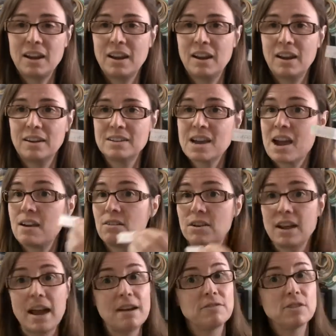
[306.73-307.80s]
and I
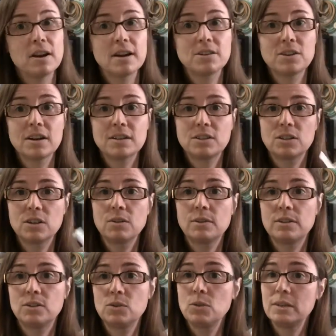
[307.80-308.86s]
already have your address, so
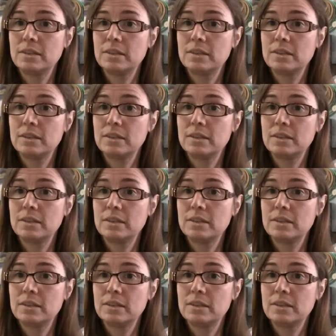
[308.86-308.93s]
as soon